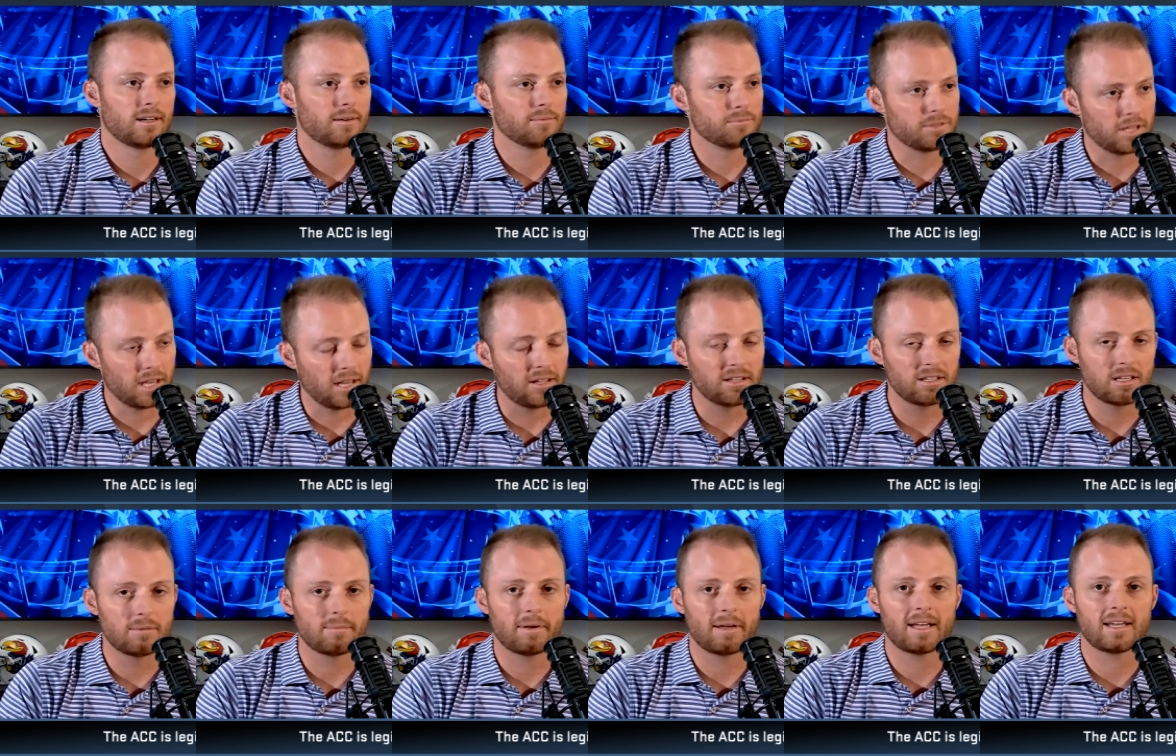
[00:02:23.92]
I'm
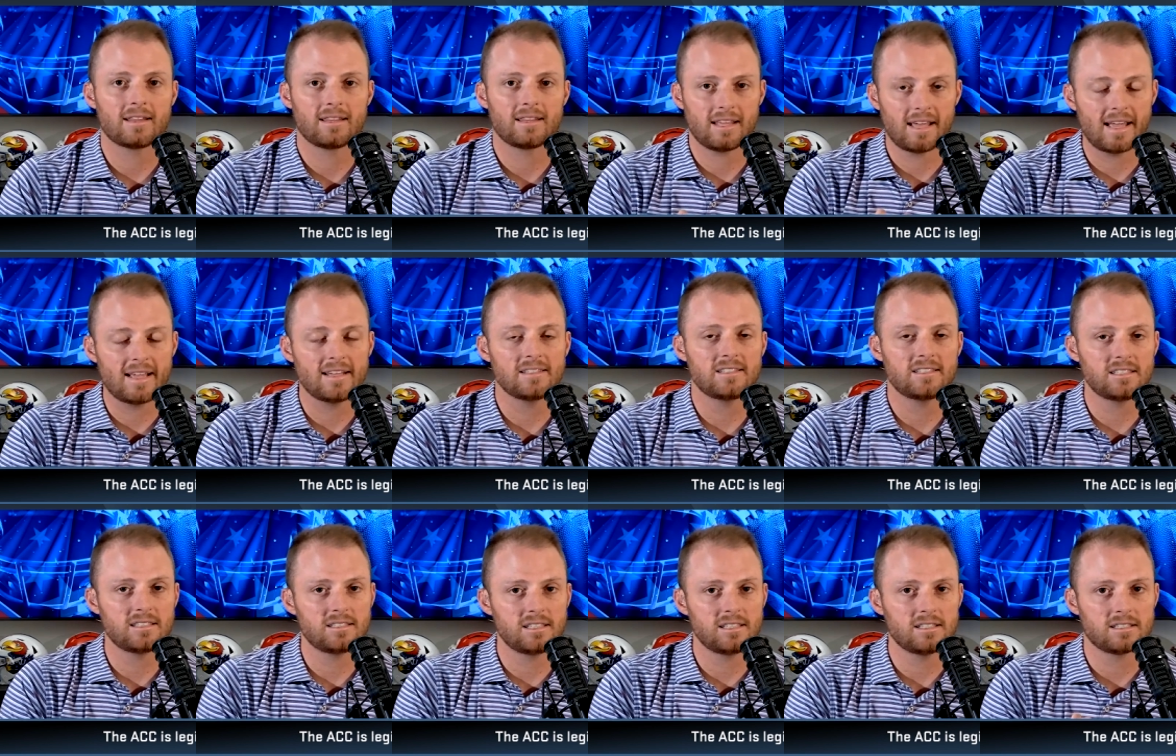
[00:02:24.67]
telling you, man, the
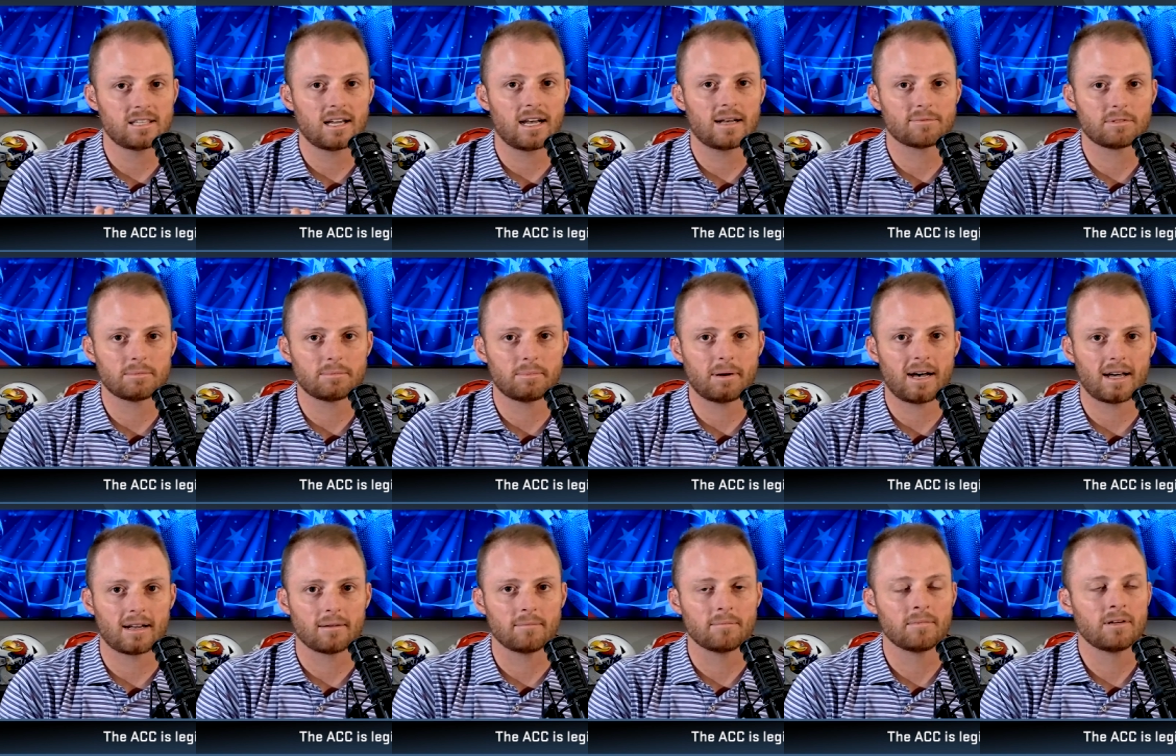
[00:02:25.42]
ACC top to
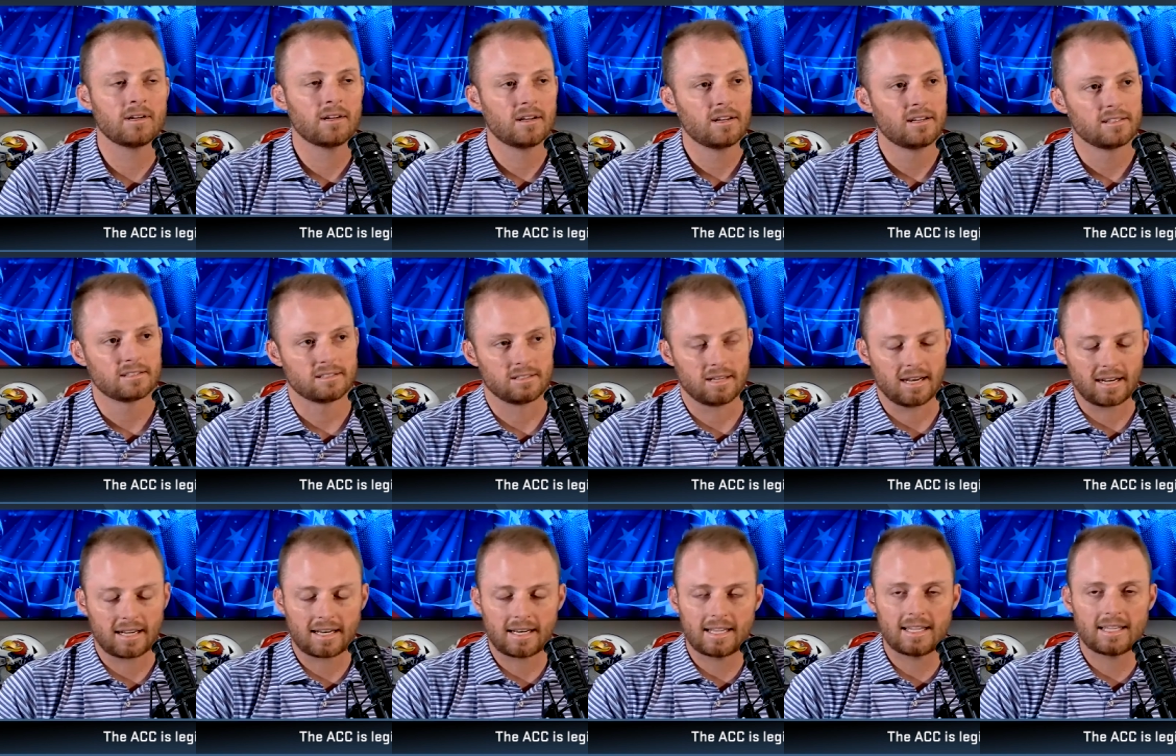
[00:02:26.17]
bottom, it's
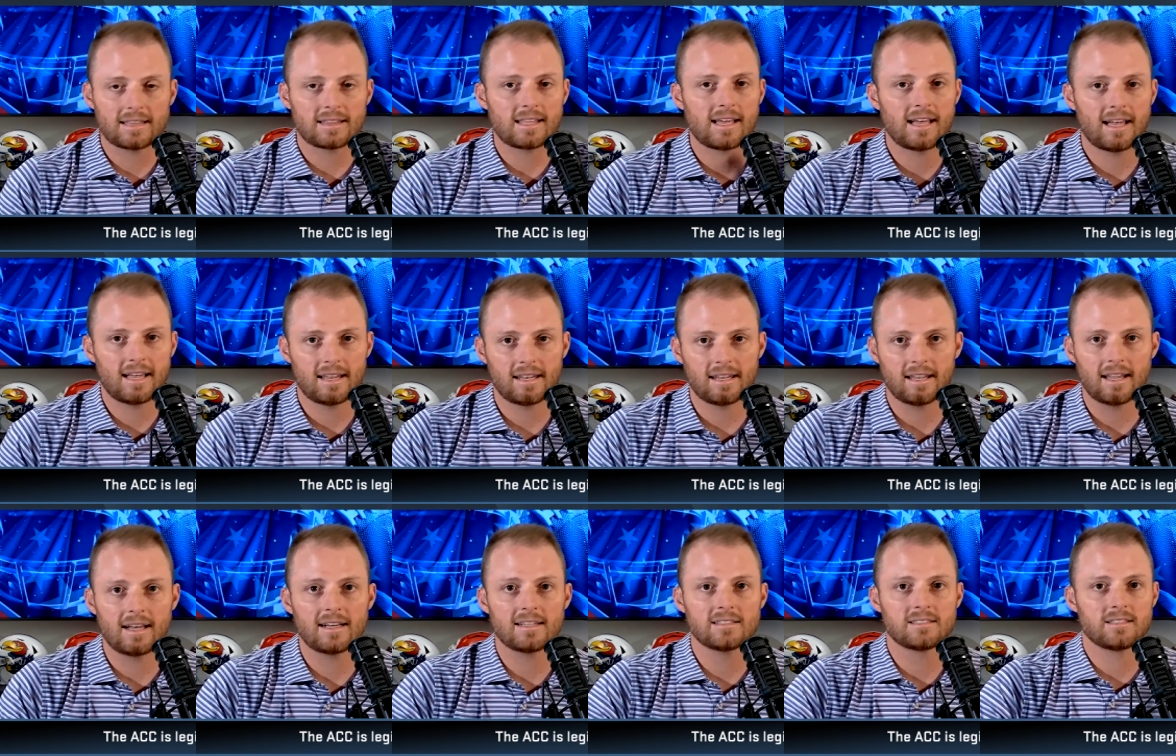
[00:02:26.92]
not going to get the
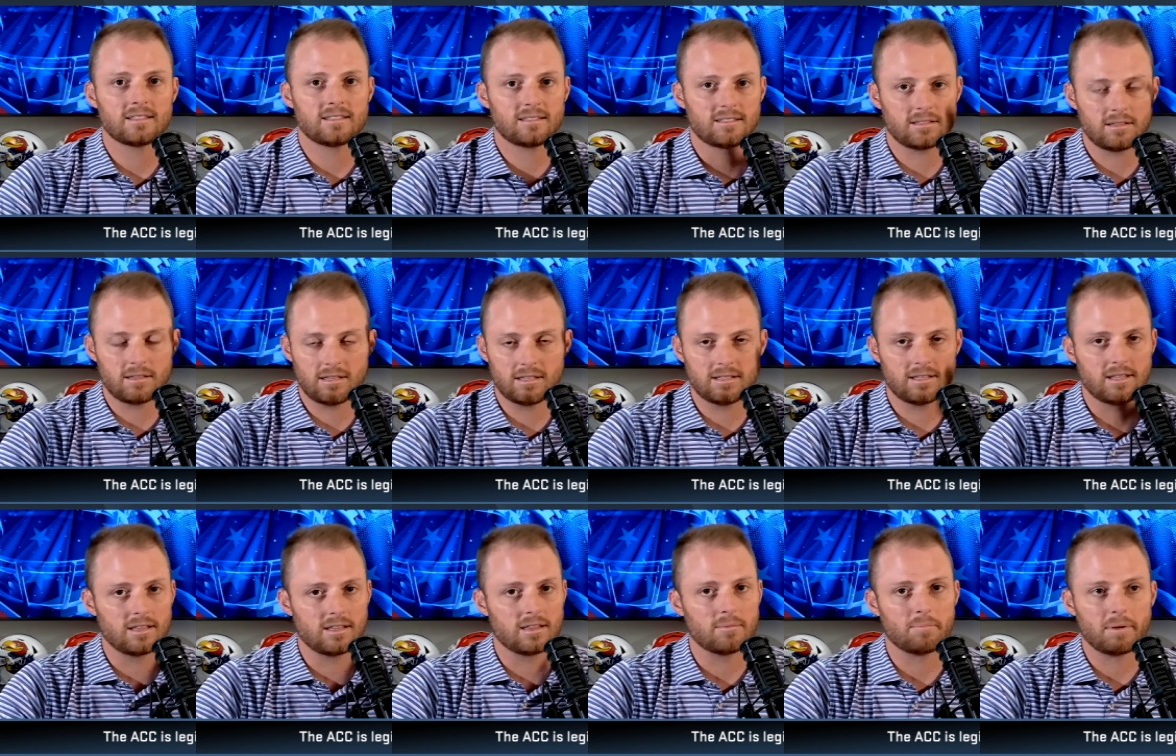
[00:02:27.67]
headlines at
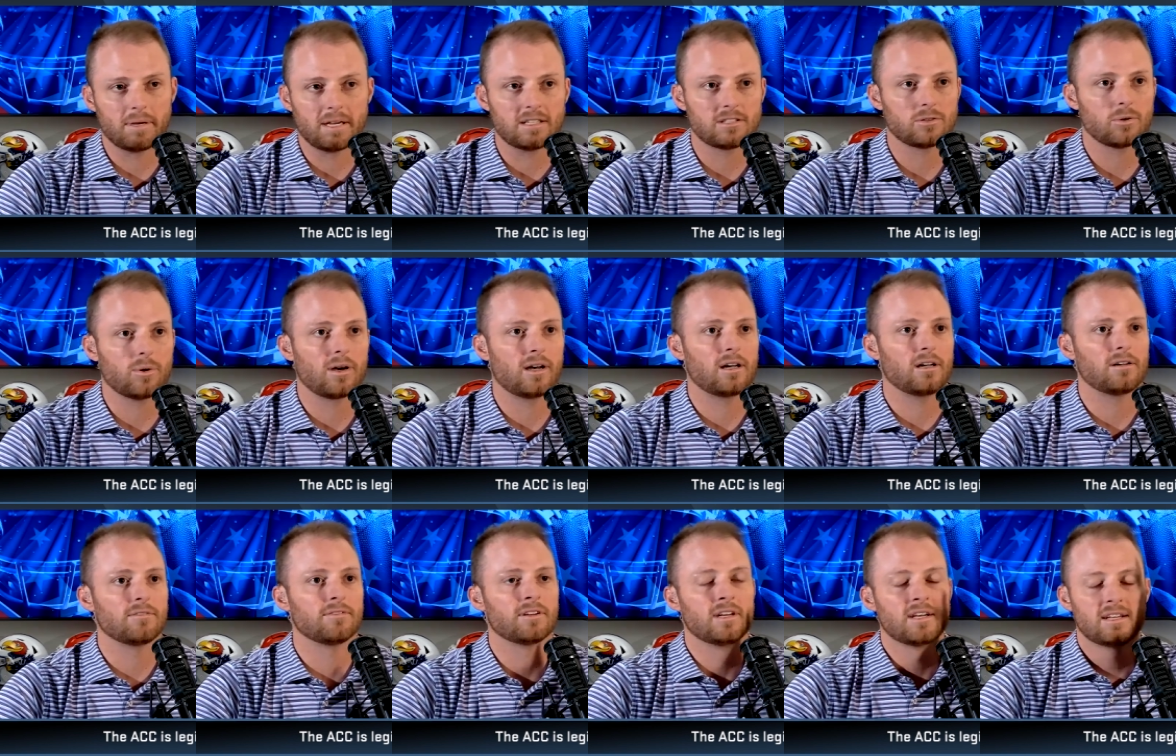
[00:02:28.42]
the Big
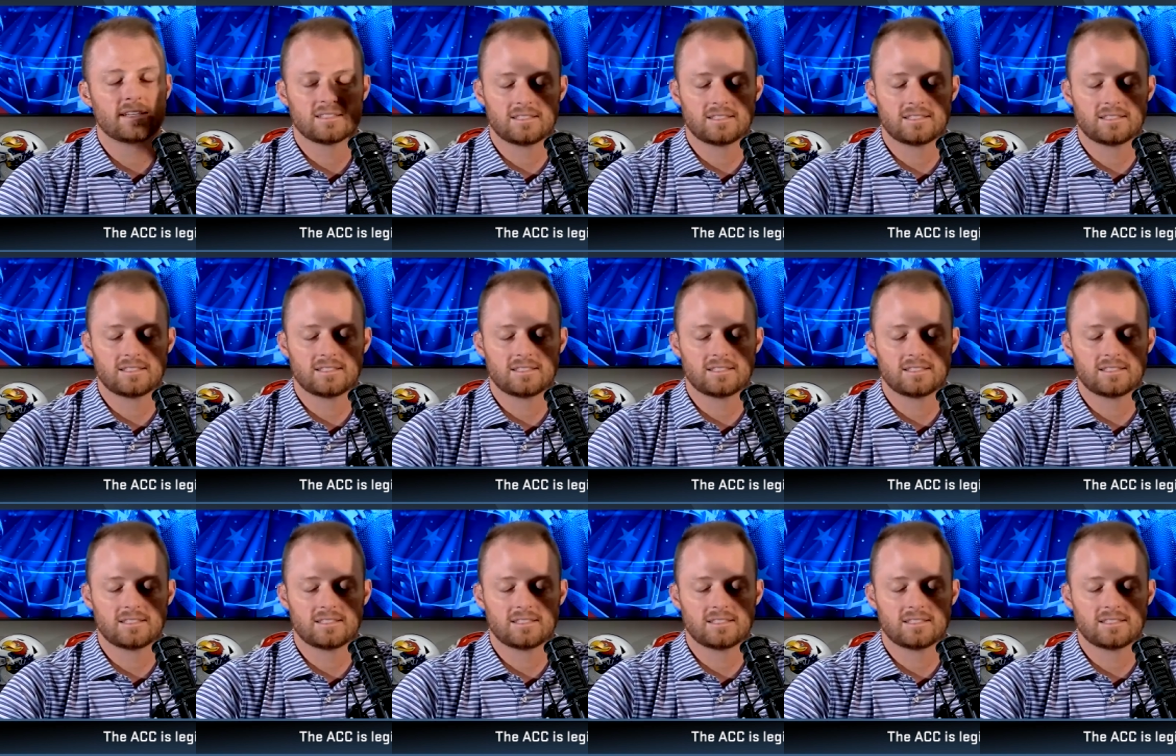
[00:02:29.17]
12.